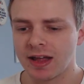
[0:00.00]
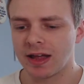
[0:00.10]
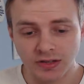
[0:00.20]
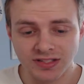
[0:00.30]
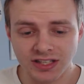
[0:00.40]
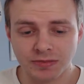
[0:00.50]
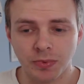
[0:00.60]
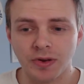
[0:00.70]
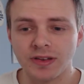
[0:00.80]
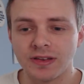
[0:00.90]
It's got a
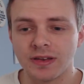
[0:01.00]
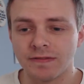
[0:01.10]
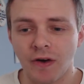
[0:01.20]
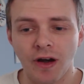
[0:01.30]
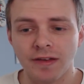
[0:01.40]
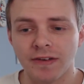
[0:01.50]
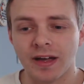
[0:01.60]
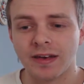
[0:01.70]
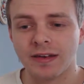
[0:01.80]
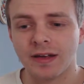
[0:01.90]
6.5
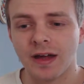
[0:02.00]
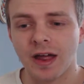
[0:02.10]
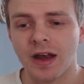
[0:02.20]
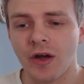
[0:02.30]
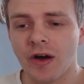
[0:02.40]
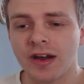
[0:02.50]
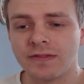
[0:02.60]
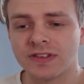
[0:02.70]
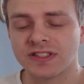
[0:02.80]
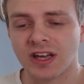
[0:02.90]
and a
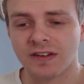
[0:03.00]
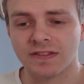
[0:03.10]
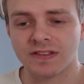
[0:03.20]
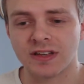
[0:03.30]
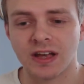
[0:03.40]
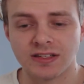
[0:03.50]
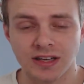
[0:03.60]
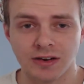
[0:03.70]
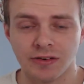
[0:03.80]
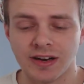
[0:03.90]
9 for surface
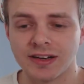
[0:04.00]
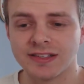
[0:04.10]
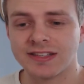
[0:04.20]
centering,